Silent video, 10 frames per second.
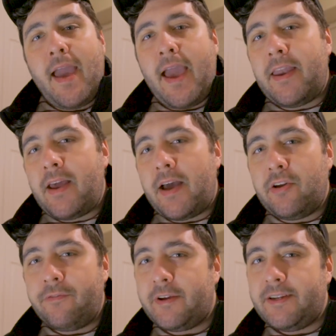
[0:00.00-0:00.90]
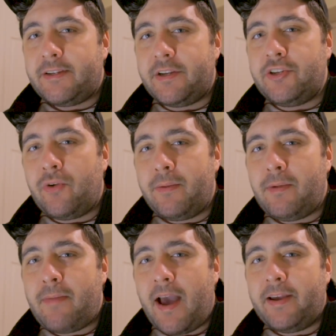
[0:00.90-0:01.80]
And uh, don't forget to join
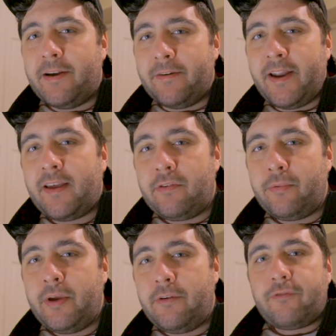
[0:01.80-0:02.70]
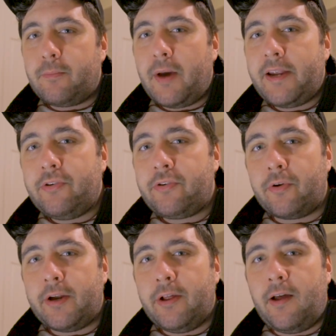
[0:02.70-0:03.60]
me back here next week for my
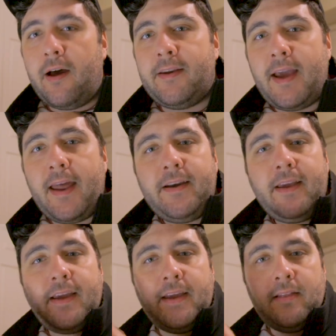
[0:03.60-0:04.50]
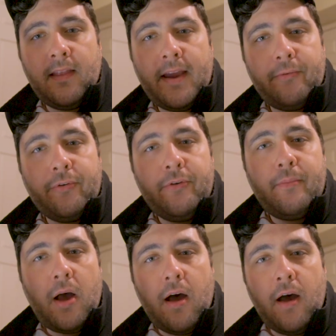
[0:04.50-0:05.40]
tutorial on editing in
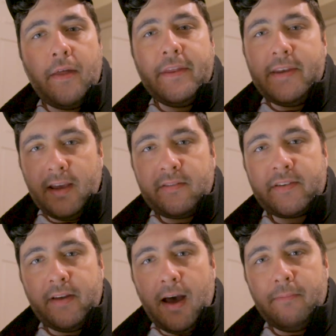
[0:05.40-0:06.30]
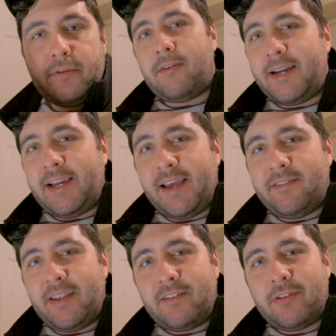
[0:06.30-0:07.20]
Lightroom on the desktop. Alrighty
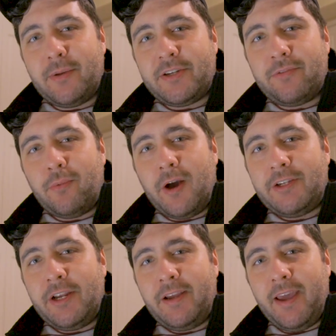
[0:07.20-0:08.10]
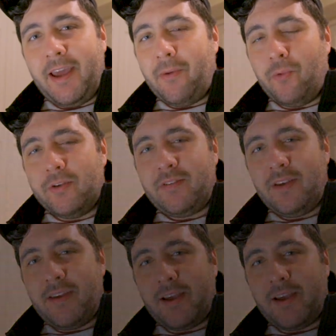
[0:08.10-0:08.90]
guys, thanks so much for watching, and we'll see you